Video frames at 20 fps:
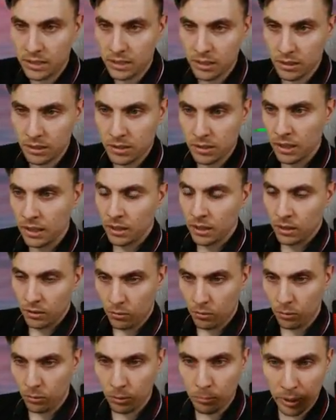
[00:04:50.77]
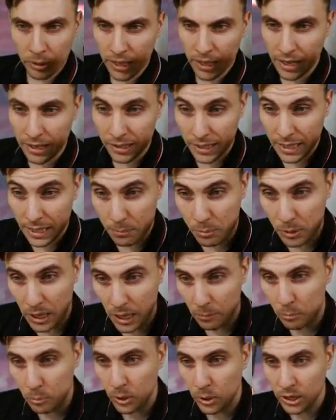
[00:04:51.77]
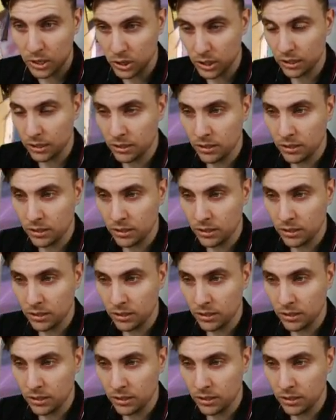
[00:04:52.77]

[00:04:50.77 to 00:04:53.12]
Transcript: And it's all about kind of keeping that pressure